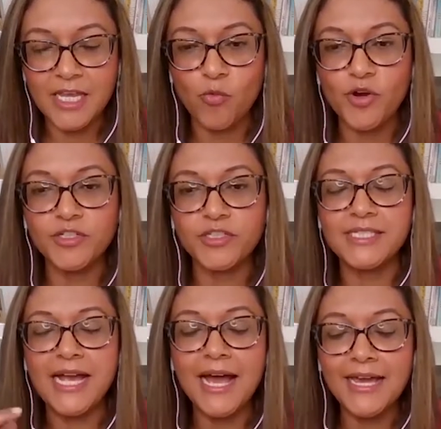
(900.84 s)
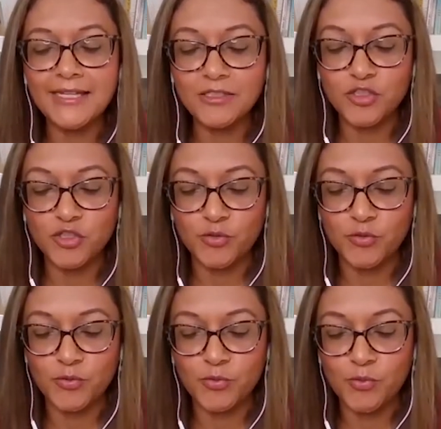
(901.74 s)
and we're designed
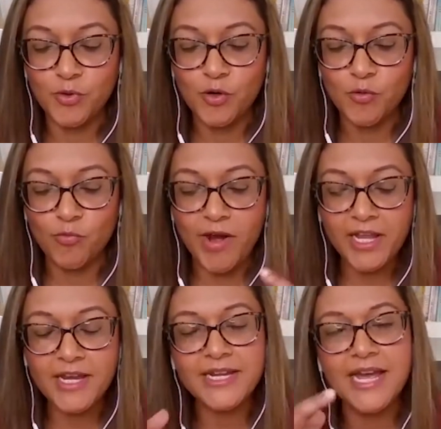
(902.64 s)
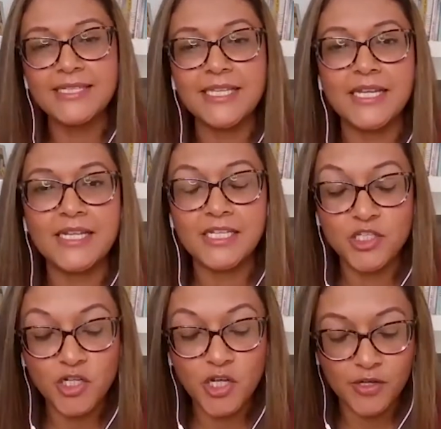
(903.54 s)
to recognize it in
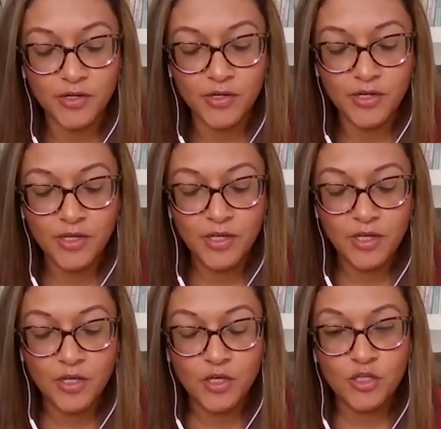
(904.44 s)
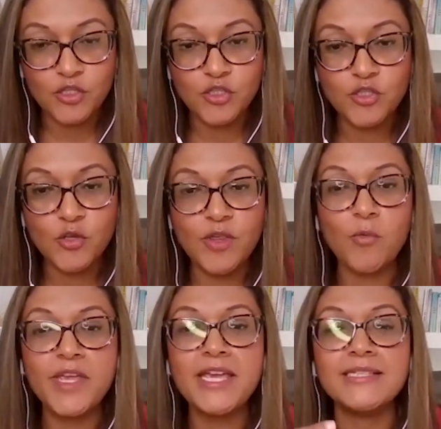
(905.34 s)
each other so that
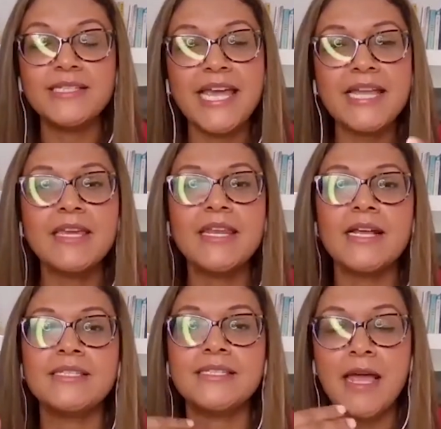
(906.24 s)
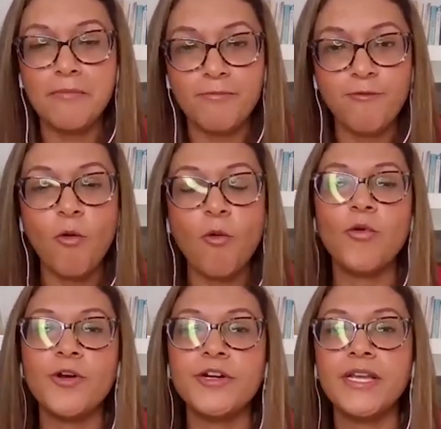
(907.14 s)
we can take the next step
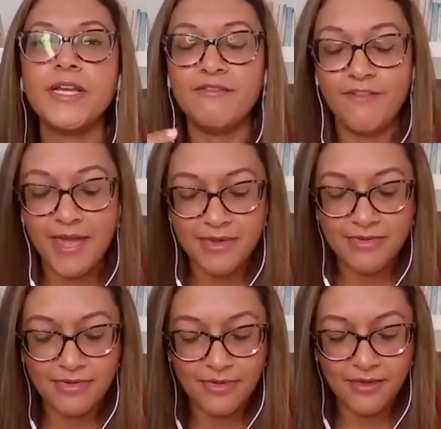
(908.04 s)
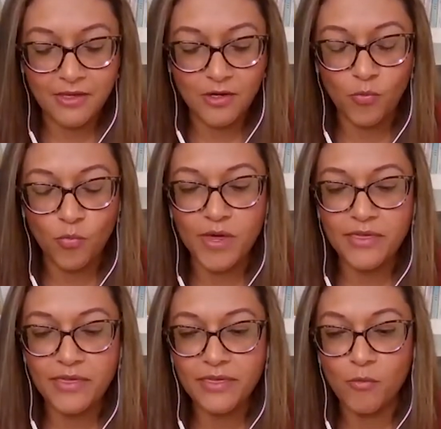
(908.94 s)
forward in faith,
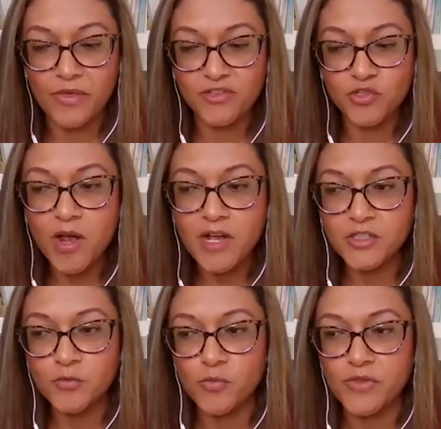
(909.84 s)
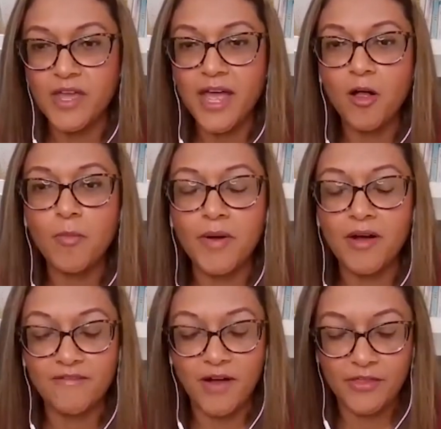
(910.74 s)
with trust, with the help
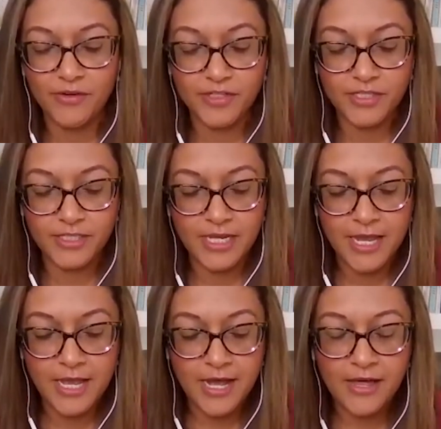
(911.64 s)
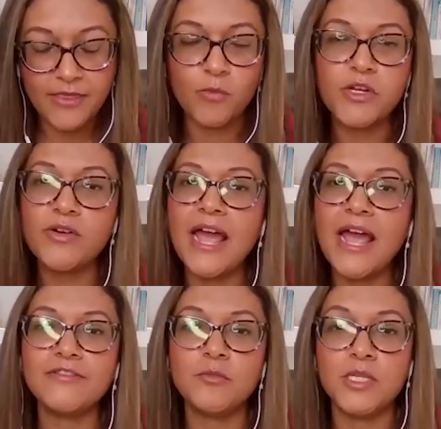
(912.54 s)
of others, that we don't
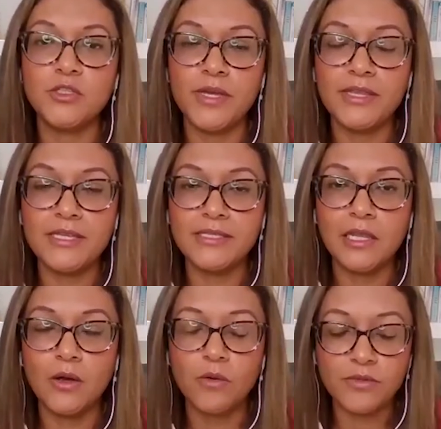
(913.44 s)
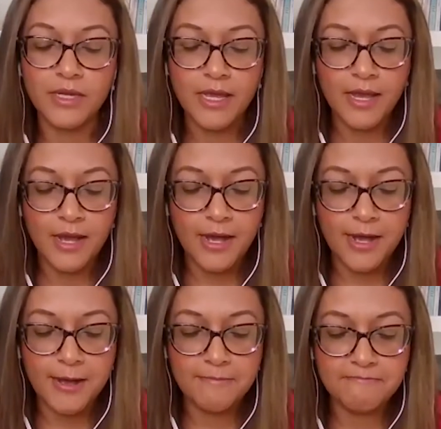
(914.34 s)
have to be doing this alone,
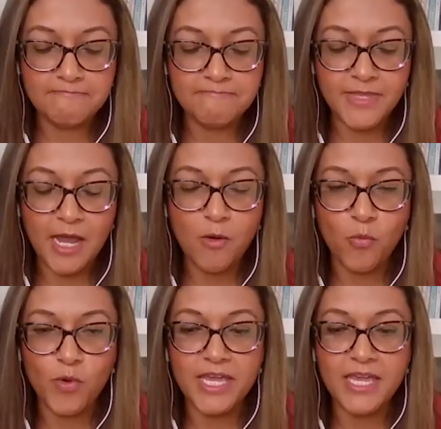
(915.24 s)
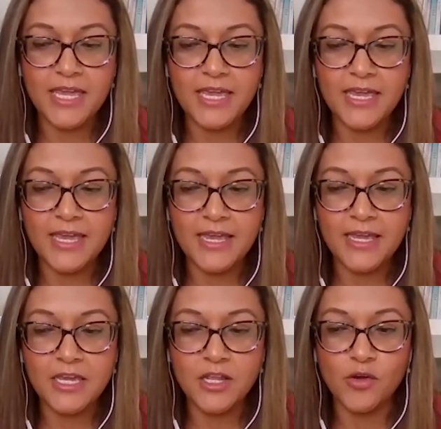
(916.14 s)
that we
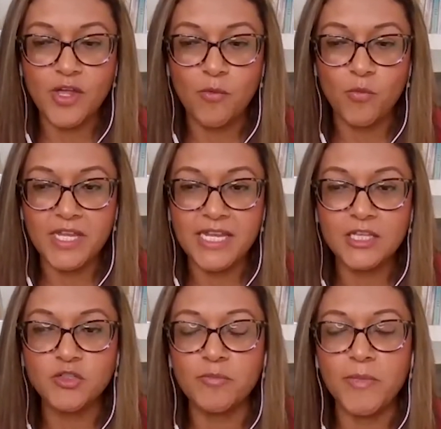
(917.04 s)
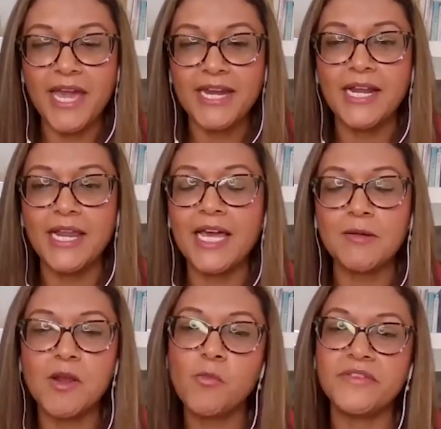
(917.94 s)
need to get in
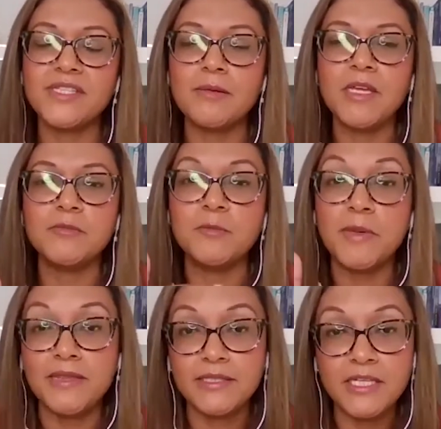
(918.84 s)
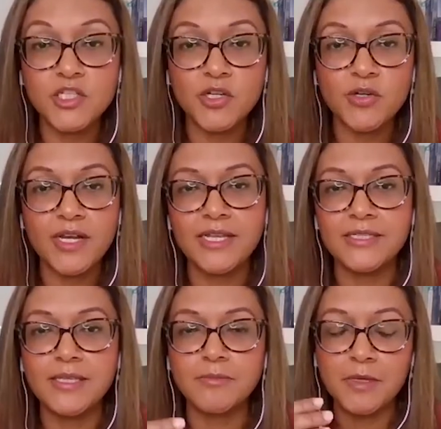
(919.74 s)
alignment with sometimes being the teacher
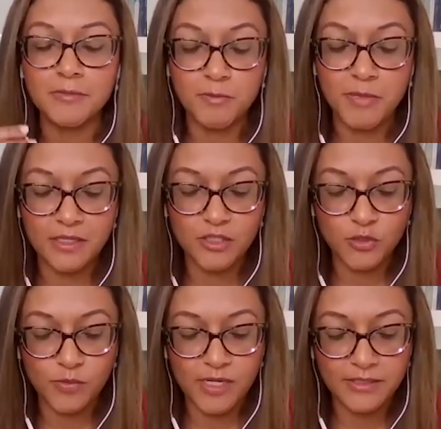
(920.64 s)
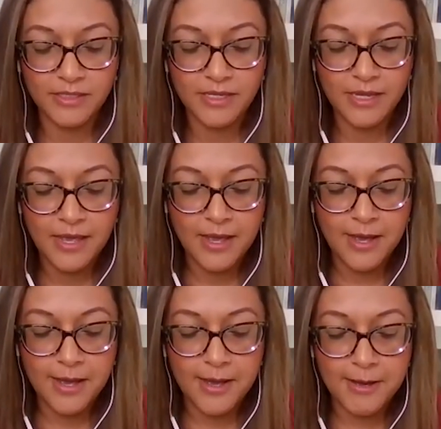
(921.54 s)
and sometimes being the student,
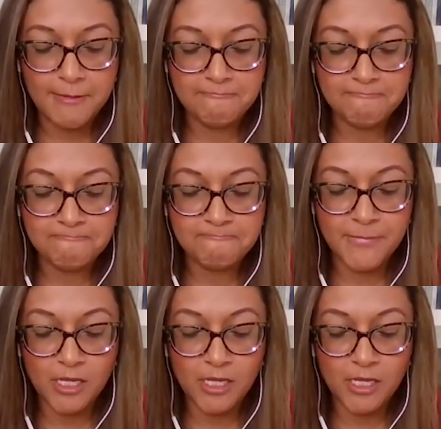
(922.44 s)
and